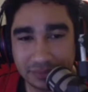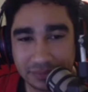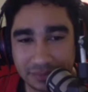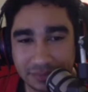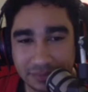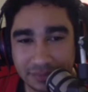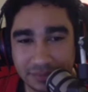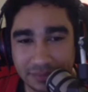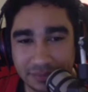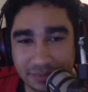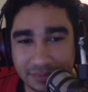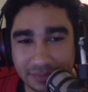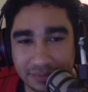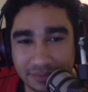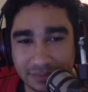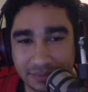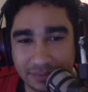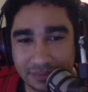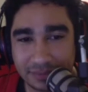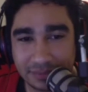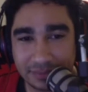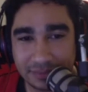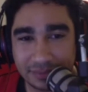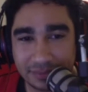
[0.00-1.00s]

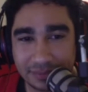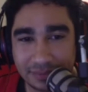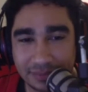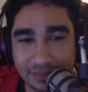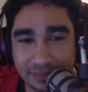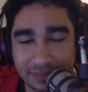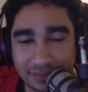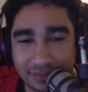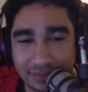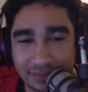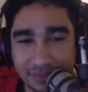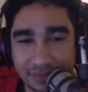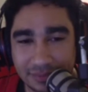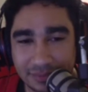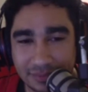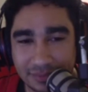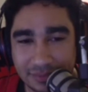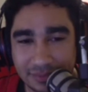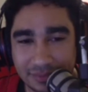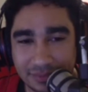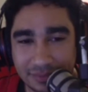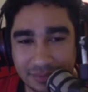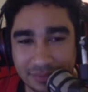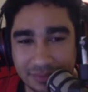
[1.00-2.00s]

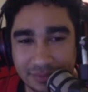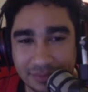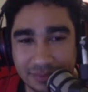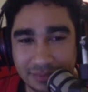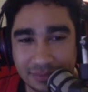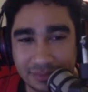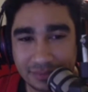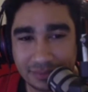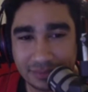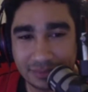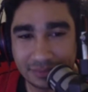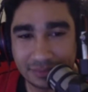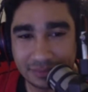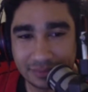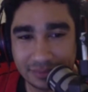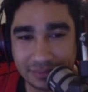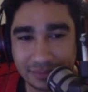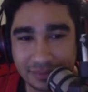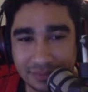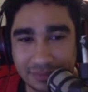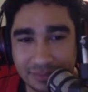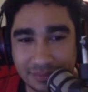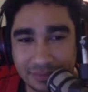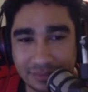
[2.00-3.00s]

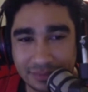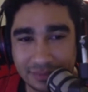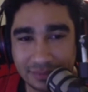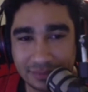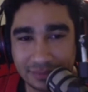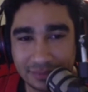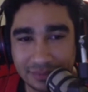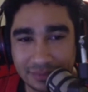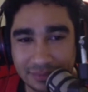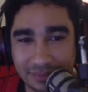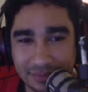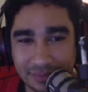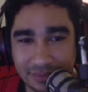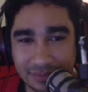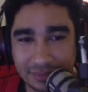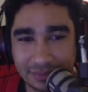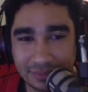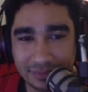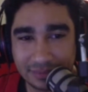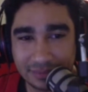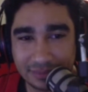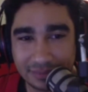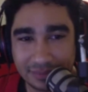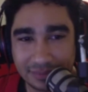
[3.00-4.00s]

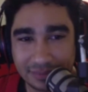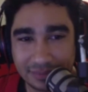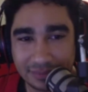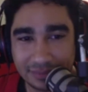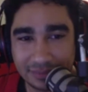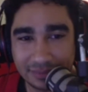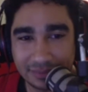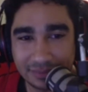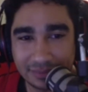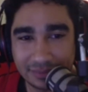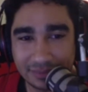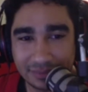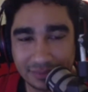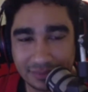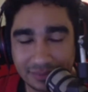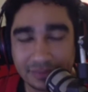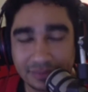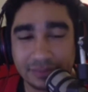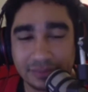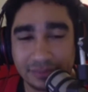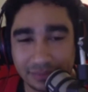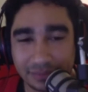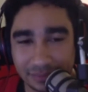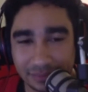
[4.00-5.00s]

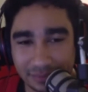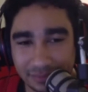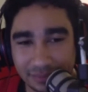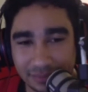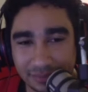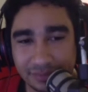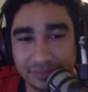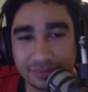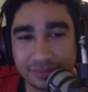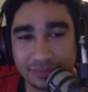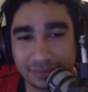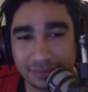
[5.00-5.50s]
[no speech]